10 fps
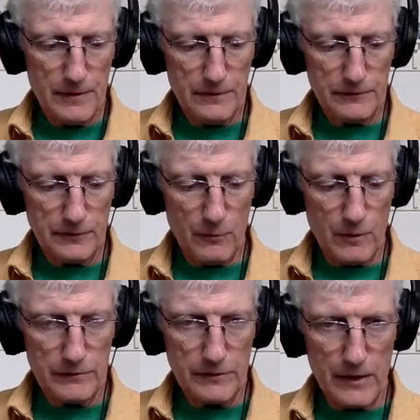So
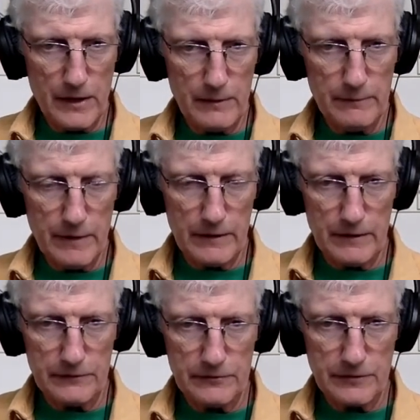1 time and
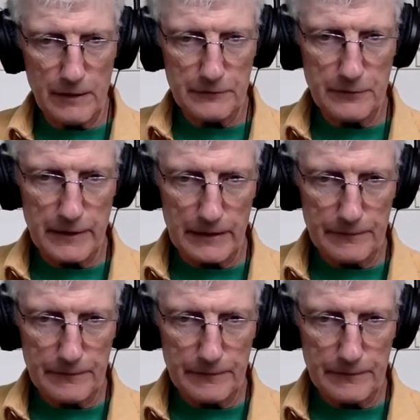then 2 times quick.